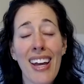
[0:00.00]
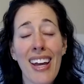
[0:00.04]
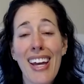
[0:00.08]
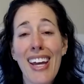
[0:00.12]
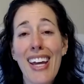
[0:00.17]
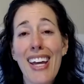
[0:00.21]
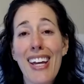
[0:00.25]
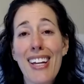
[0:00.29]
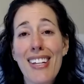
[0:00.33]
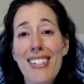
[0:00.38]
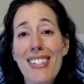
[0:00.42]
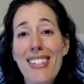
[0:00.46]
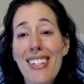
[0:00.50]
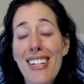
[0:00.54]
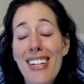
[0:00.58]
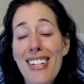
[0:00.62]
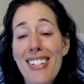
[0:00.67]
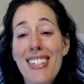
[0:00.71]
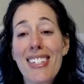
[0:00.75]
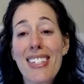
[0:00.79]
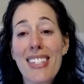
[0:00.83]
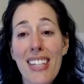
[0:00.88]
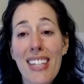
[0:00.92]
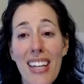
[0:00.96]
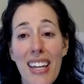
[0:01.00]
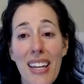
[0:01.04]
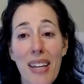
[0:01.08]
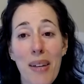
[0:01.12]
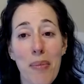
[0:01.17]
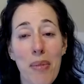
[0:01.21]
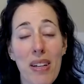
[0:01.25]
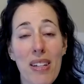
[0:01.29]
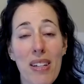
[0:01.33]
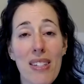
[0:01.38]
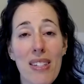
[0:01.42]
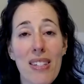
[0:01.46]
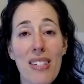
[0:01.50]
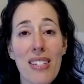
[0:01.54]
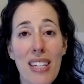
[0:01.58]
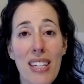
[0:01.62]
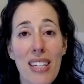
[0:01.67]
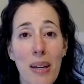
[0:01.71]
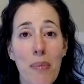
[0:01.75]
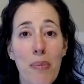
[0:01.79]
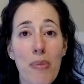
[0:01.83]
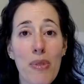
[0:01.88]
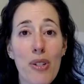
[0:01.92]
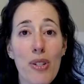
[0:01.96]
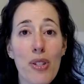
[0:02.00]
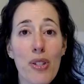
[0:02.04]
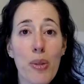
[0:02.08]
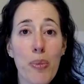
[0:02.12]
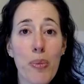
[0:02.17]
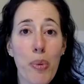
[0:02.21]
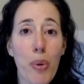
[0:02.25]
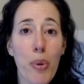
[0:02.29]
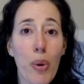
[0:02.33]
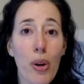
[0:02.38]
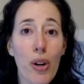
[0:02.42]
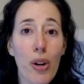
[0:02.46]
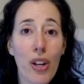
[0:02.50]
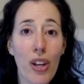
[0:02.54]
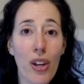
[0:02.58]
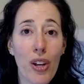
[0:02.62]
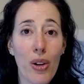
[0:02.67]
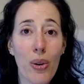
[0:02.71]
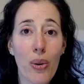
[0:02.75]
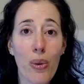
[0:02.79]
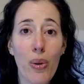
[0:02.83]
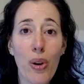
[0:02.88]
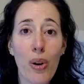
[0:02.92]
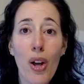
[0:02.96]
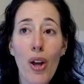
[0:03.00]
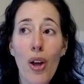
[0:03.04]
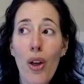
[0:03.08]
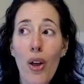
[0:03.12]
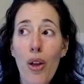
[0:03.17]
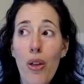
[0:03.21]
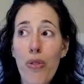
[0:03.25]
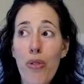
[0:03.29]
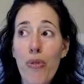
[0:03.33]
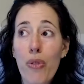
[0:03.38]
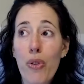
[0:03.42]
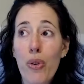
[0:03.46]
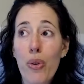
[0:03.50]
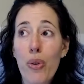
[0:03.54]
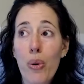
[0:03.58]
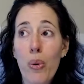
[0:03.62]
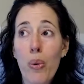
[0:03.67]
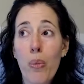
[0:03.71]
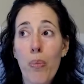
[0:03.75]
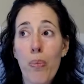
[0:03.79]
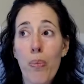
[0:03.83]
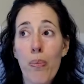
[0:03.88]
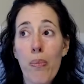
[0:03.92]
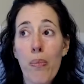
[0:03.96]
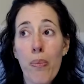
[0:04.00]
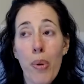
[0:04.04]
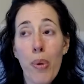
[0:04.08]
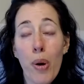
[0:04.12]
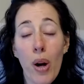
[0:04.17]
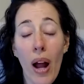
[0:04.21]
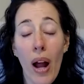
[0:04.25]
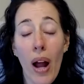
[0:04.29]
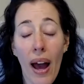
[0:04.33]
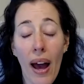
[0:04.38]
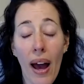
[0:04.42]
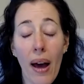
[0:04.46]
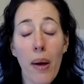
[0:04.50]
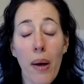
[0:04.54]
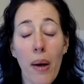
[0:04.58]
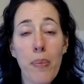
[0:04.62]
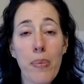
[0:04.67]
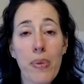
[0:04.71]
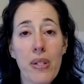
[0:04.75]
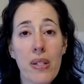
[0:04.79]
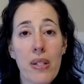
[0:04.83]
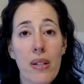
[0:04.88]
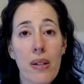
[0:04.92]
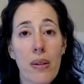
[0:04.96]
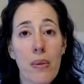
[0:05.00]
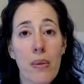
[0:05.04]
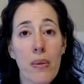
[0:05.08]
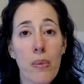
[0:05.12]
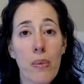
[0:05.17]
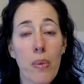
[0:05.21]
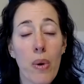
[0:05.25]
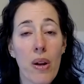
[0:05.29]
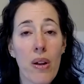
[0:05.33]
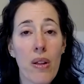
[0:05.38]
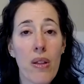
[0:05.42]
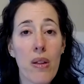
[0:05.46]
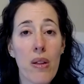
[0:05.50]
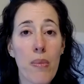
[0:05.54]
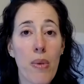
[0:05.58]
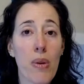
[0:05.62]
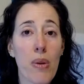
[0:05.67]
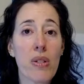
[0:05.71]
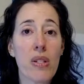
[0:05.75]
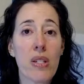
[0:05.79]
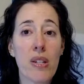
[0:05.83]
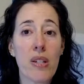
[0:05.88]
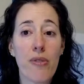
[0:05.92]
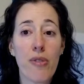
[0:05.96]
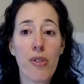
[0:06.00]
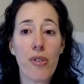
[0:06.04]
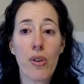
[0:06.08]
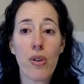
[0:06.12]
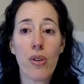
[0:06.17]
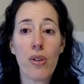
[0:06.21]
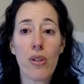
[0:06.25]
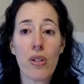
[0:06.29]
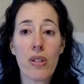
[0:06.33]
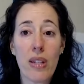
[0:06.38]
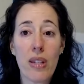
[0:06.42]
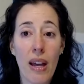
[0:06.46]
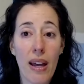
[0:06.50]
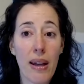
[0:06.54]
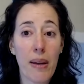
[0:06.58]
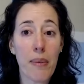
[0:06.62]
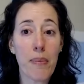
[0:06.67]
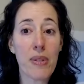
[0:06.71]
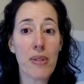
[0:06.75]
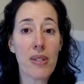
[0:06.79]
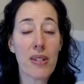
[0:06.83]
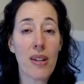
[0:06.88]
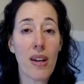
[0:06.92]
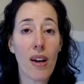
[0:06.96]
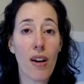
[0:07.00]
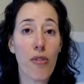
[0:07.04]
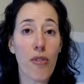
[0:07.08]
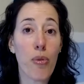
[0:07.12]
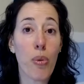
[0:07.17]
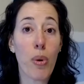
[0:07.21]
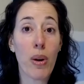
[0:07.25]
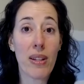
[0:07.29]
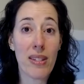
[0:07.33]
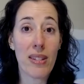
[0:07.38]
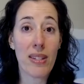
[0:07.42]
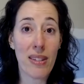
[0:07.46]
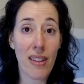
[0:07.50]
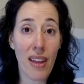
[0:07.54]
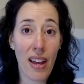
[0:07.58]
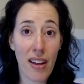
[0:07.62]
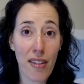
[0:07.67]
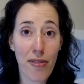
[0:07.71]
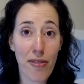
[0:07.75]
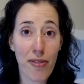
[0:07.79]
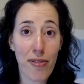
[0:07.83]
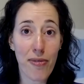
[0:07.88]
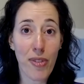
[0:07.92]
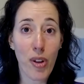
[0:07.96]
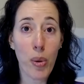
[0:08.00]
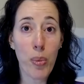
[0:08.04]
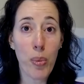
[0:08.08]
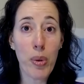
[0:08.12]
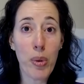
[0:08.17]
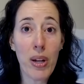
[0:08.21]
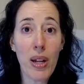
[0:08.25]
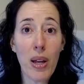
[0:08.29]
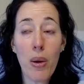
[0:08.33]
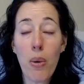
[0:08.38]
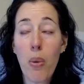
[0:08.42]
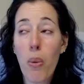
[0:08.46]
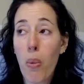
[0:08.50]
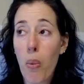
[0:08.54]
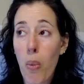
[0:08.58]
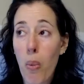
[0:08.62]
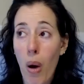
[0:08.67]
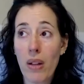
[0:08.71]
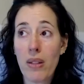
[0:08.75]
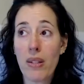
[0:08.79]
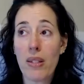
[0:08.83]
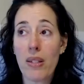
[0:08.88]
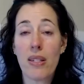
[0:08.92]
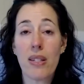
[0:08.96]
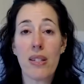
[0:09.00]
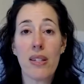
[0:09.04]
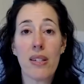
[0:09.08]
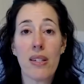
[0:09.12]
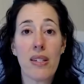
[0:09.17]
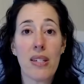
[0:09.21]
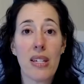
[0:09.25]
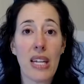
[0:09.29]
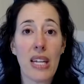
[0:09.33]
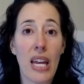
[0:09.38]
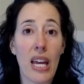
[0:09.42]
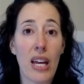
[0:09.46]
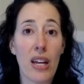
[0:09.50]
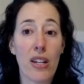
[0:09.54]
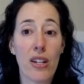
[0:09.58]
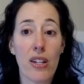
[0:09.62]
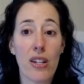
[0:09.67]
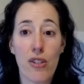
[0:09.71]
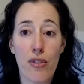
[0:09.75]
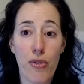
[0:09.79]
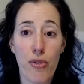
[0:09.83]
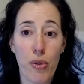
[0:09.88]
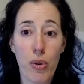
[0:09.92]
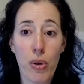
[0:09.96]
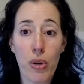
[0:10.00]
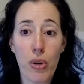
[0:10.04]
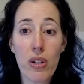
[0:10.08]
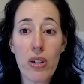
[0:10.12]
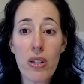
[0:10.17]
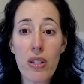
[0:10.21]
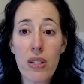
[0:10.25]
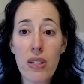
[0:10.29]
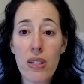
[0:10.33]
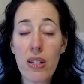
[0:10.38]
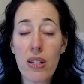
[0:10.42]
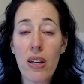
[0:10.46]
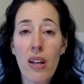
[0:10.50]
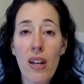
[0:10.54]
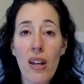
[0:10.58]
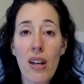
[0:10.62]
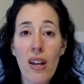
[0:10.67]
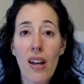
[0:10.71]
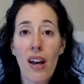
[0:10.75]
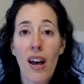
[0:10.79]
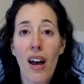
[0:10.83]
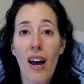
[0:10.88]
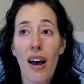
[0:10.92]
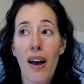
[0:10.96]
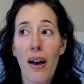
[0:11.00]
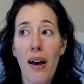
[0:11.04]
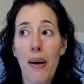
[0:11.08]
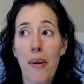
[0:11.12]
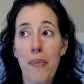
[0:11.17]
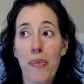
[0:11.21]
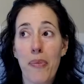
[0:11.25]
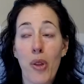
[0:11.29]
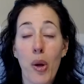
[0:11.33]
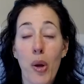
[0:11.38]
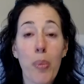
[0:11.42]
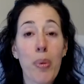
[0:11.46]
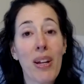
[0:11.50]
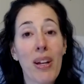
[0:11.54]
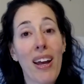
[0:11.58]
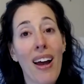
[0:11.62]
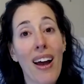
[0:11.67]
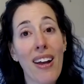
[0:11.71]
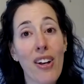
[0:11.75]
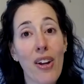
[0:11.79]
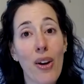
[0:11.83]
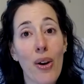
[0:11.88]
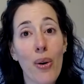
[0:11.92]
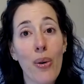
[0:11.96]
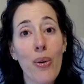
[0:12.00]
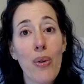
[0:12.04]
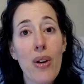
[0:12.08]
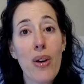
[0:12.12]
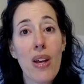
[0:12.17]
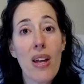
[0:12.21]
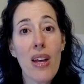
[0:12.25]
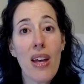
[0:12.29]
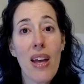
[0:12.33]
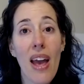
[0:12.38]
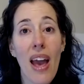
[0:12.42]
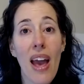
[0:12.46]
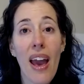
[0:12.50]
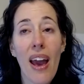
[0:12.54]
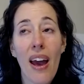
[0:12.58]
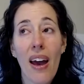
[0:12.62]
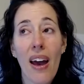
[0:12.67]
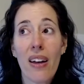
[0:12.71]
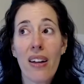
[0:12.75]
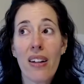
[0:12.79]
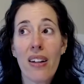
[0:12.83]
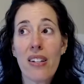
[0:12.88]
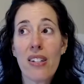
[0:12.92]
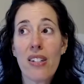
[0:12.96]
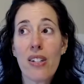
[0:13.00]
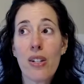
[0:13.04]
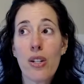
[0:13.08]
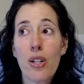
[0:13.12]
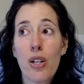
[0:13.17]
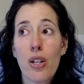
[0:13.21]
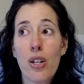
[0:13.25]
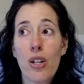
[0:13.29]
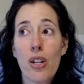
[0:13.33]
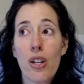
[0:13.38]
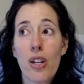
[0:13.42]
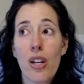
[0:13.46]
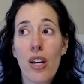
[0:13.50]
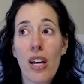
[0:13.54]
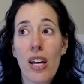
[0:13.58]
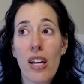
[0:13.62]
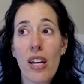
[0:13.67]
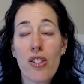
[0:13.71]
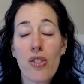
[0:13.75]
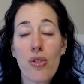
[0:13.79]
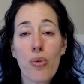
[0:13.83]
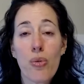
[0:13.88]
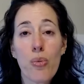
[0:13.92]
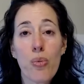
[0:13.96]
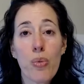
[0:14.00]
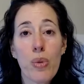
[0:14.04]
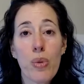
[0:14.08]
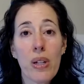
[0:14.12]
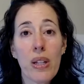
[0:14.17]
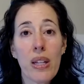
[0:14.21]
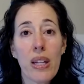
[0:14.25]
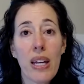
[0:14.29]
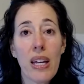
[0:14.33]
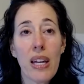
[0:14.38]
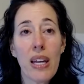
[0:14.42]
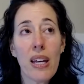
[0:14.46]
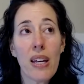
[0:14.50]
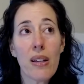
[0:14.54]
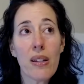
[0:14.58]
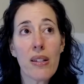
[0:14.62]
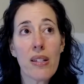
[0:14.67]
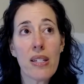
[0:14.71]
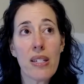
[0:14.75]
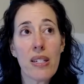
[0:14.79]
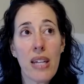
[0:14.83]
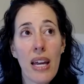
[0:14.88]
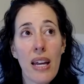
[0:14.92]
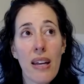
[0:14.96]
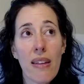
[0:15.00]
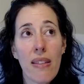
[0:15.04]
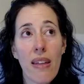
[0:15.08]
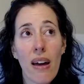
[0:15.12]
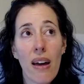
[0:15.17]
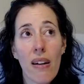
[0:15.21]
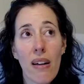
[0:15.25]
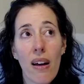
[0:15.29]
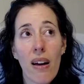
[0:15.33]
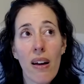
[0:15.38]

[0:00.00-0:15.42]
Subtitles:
it's a team. It's a team to support you through perhaps one of the most difficult times of one's life. Nobody wants to get divorced. Nobody I know. And it's really to take that